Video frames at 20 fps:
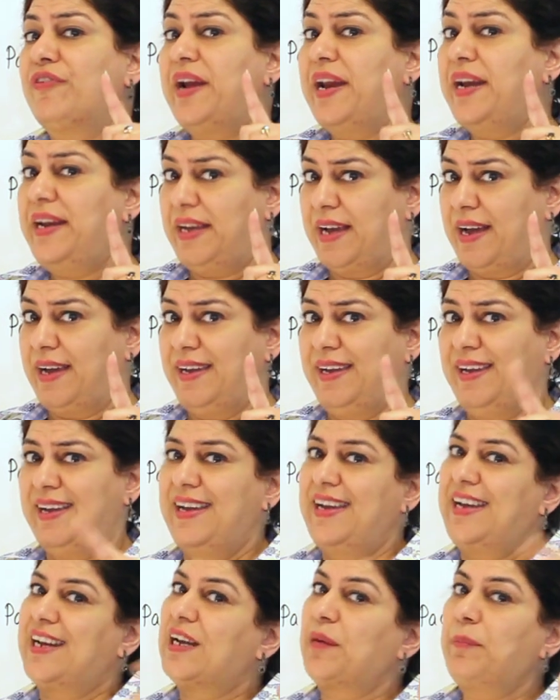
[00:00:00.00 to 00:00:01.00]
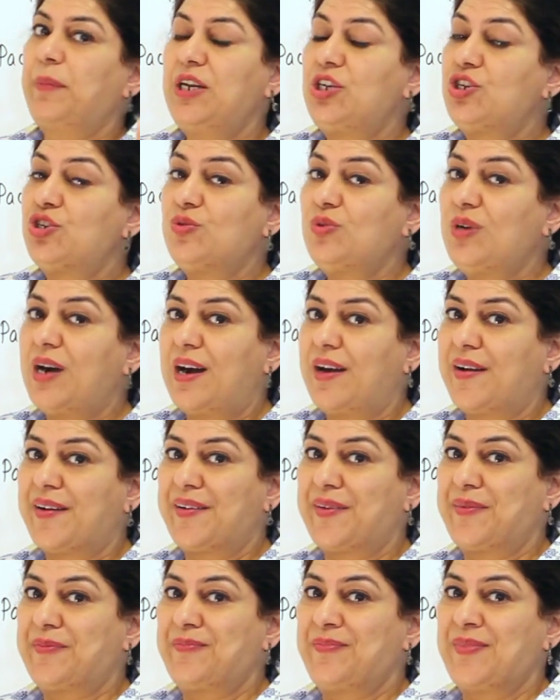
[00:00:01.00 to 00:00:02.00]
radii? It'll be
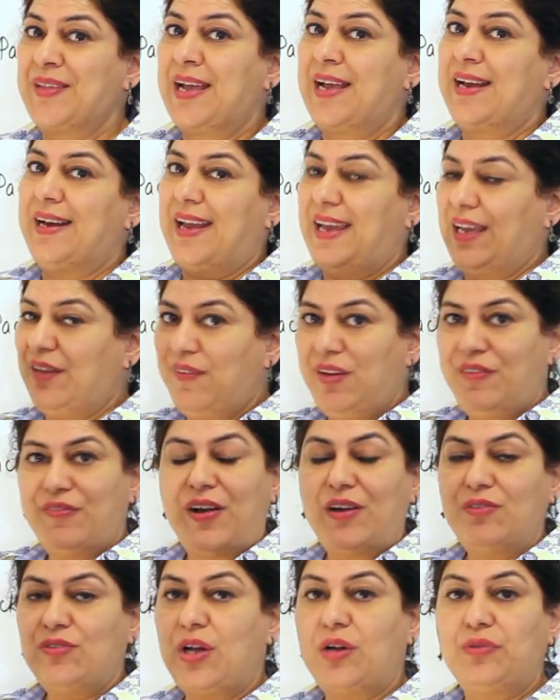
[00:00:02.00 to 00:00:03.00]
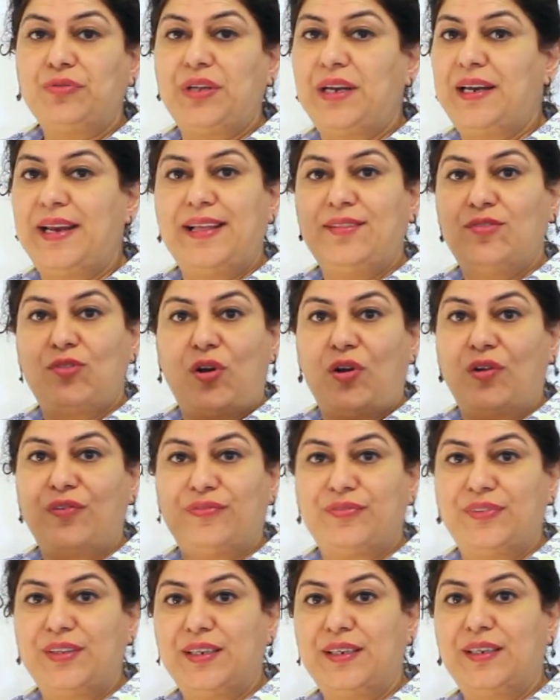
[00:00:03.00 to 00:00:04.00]
2r, like we found out the length
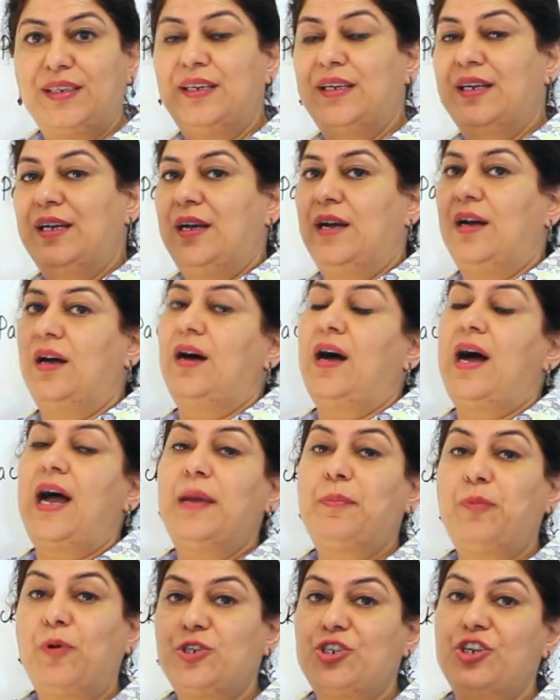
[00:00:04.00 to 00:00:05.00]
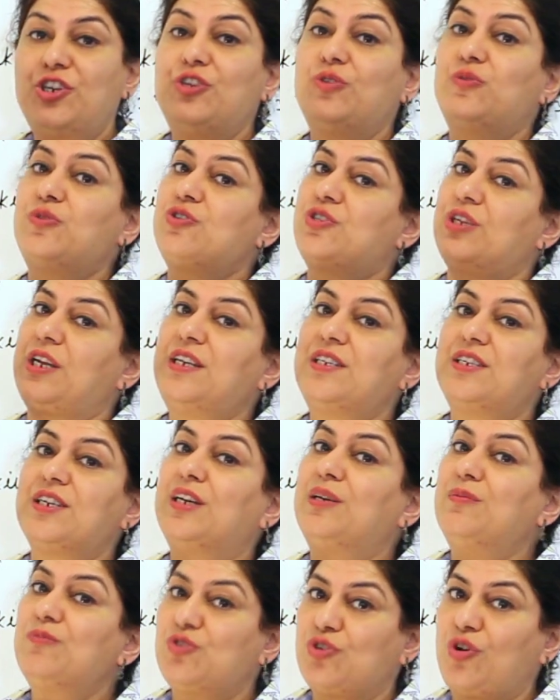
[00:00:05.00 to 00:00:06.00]
of the hypotenuse in
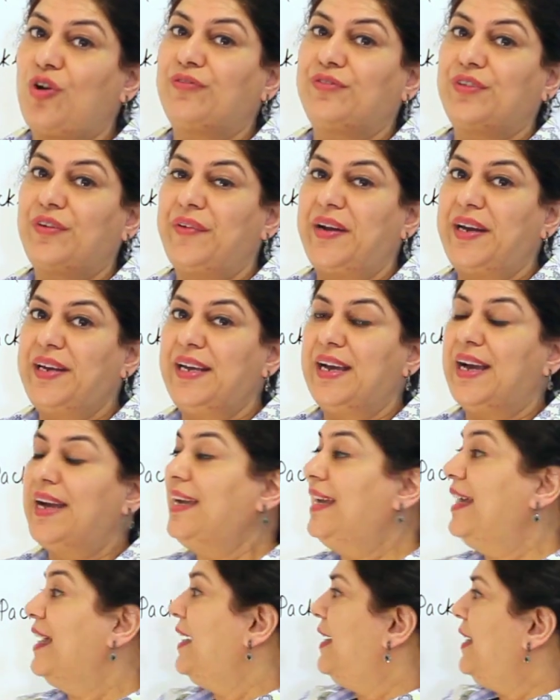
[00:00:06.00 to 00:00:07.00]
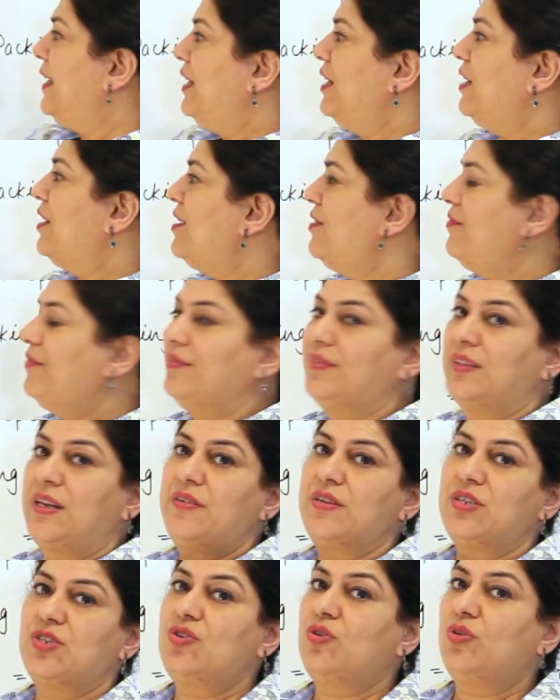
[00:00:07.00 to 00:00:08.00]
terms of the radii. Here,
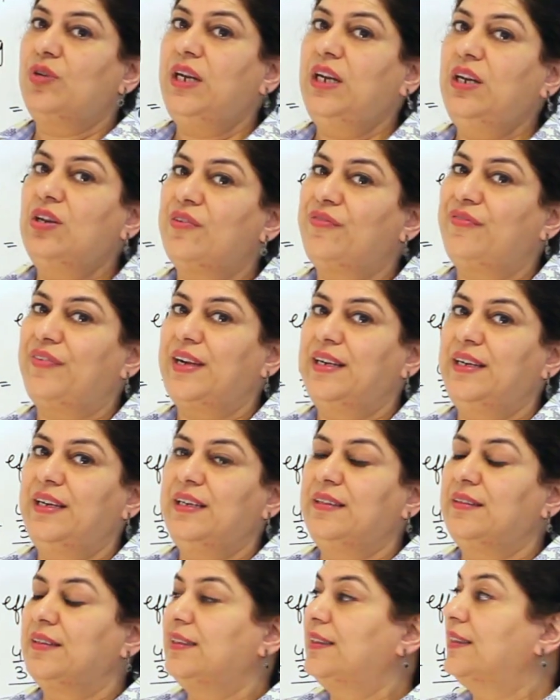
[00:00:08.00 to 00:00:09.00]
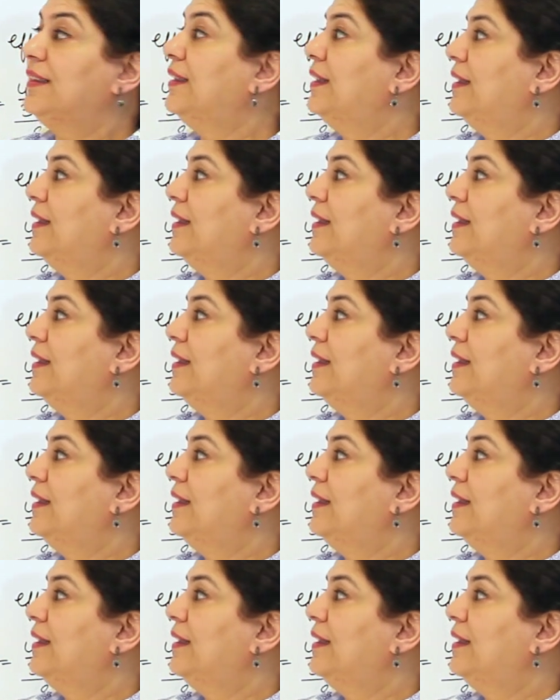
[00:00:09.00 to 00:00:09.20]
there is no need of finding the